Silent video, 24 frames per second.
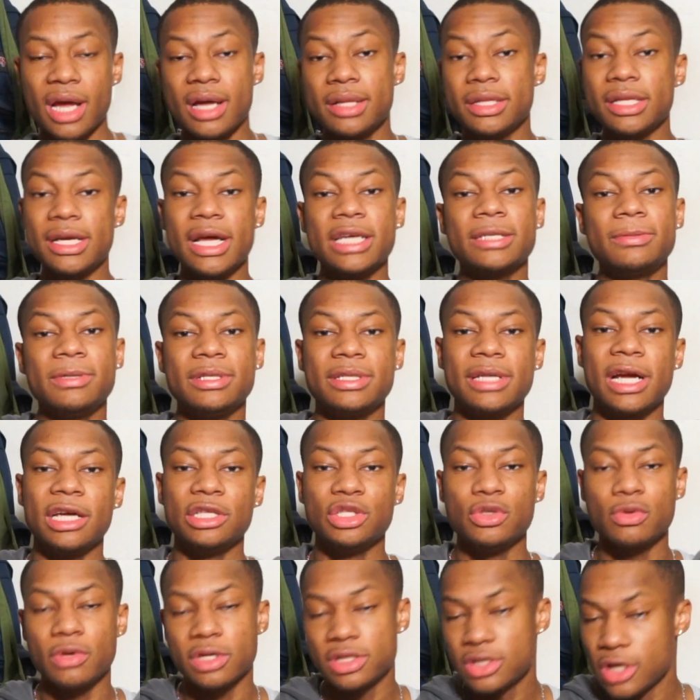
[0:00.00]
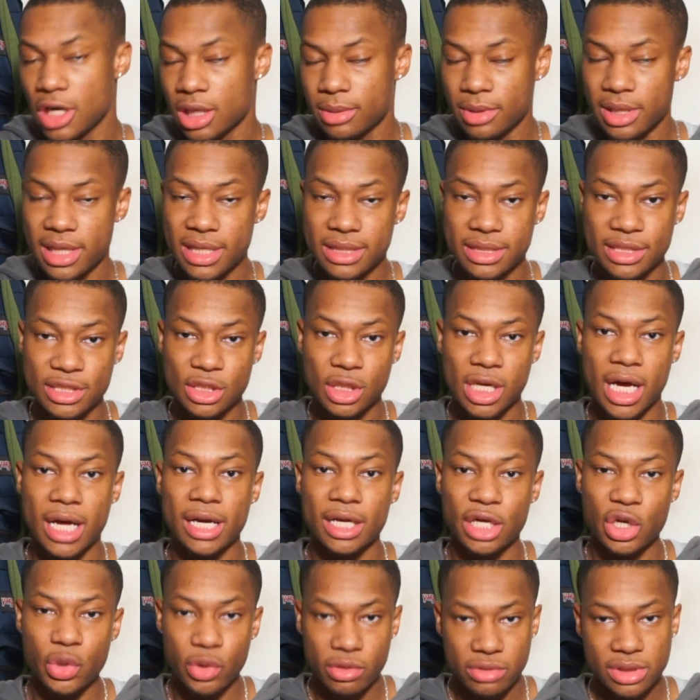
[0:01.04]
The next piece that I do want to talk about is this kind
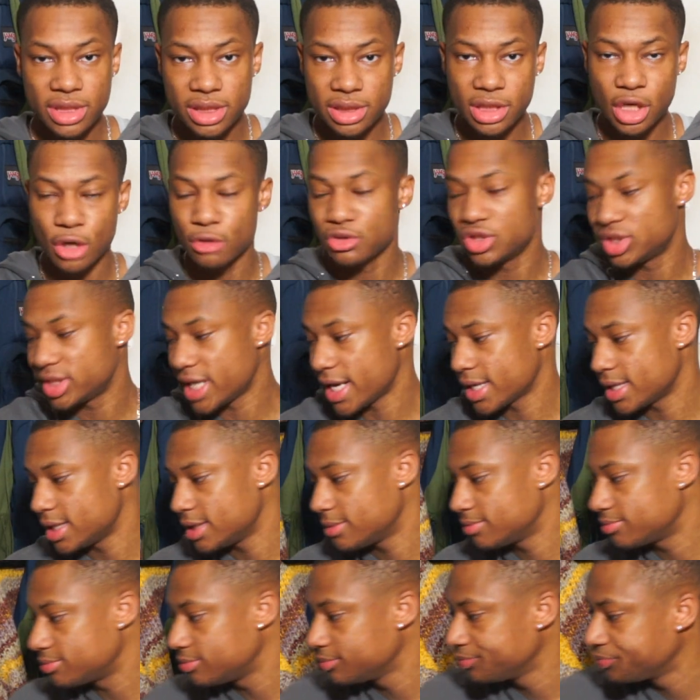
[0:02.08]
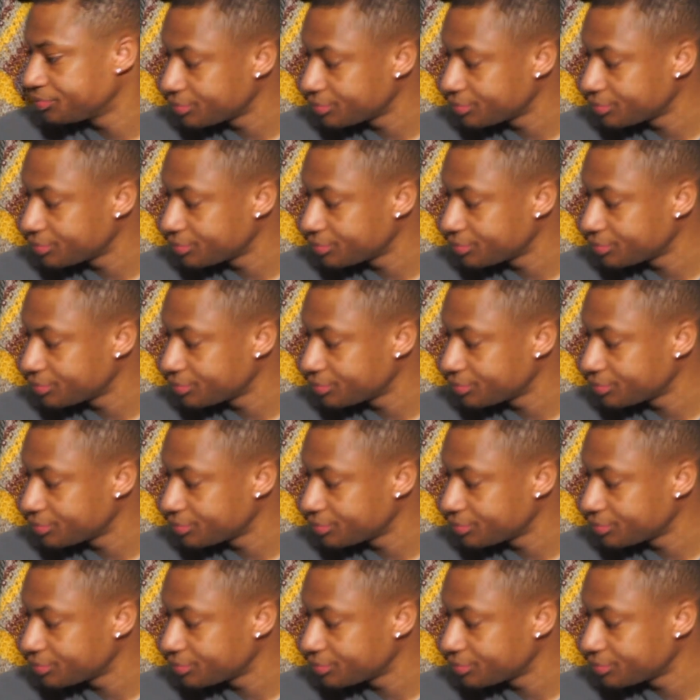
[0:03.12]
of quilted coach jacket. Now, when I